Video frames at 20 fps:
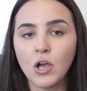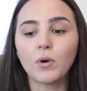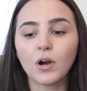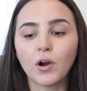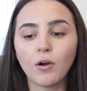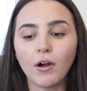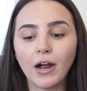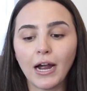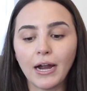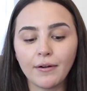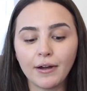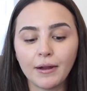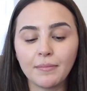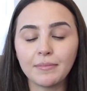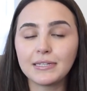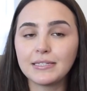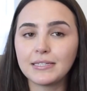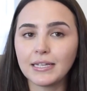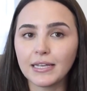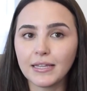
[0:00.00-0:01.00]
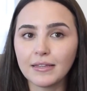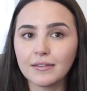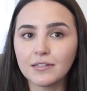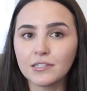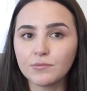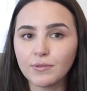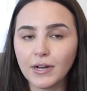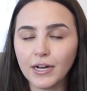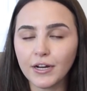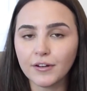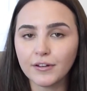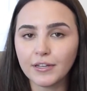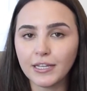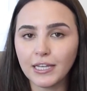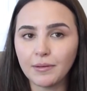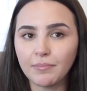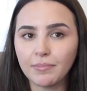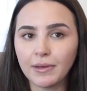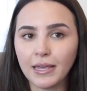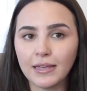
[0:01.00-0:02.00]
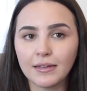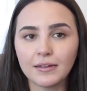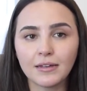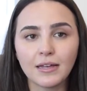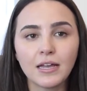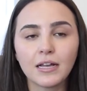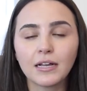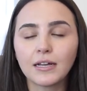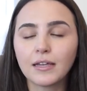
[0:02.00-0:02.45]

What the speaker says: requiring meticulous record keeping,